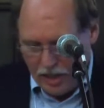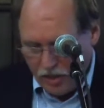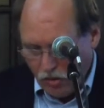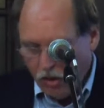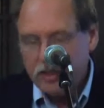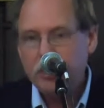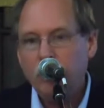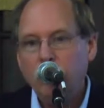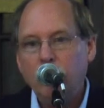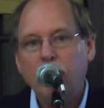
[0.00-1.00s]
There are
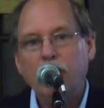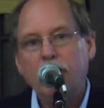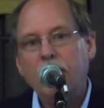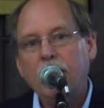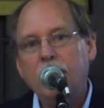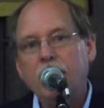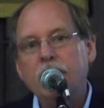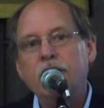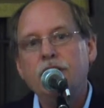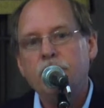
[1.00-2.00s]
also
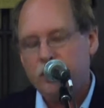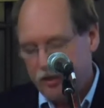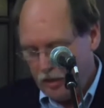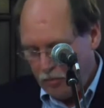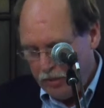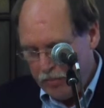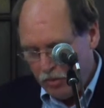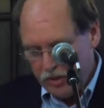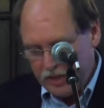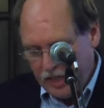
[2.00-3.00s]
indigenous
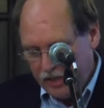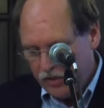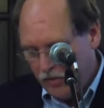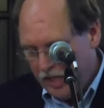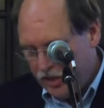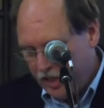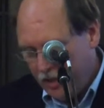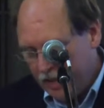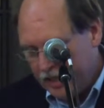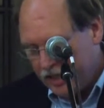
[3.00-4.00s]
peoples conservation
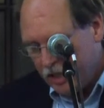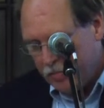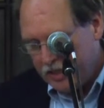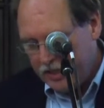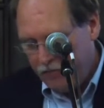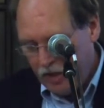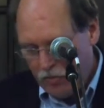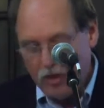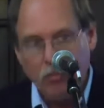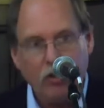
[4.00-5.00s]
areas in the
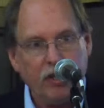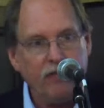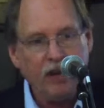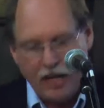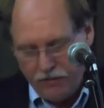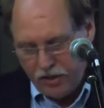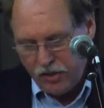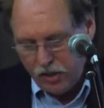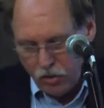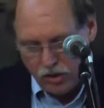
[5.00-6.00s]
Pacific with more than
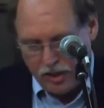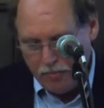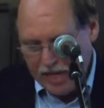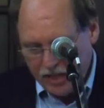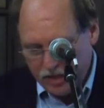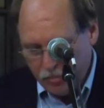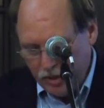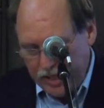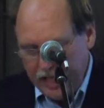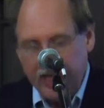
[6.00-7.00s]
500 locally managed
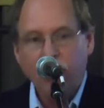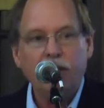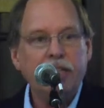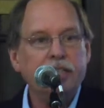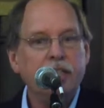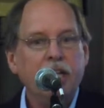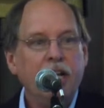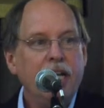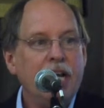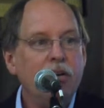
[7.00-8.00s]
marine areas
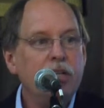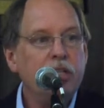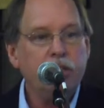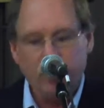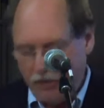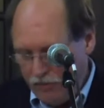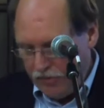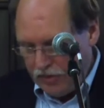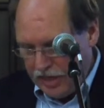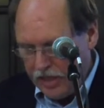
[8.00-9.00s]
now declared in
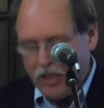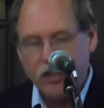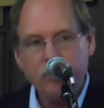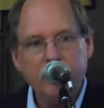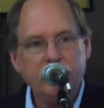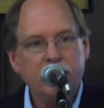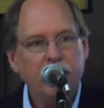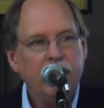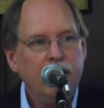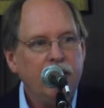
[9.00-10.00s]
15 countries.
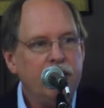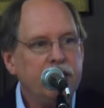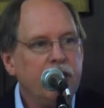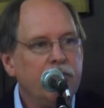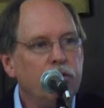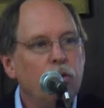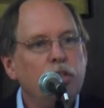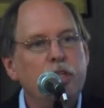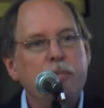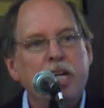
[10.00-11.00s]
These kind of
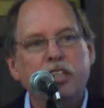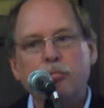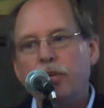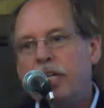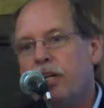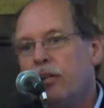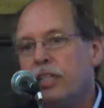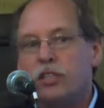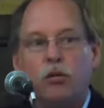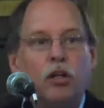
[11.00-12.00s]
locally managed marine
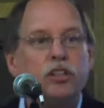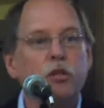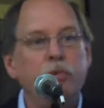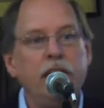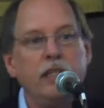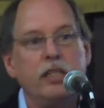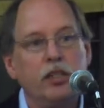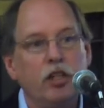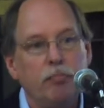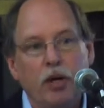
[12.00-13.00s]
areas are also being
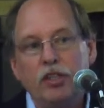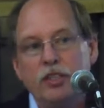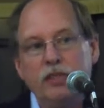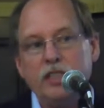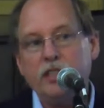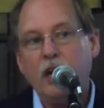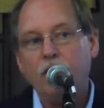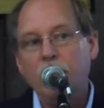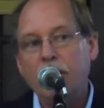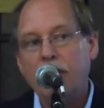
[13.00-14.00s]
declared in parts of East
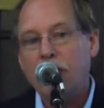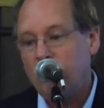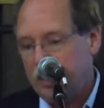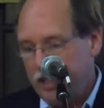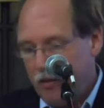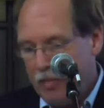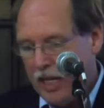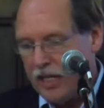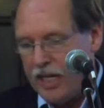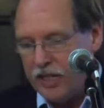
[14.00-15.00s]
Africa now and in
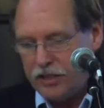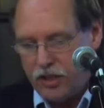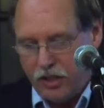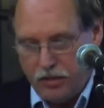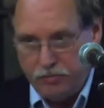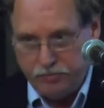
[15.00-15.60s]
Madagascar.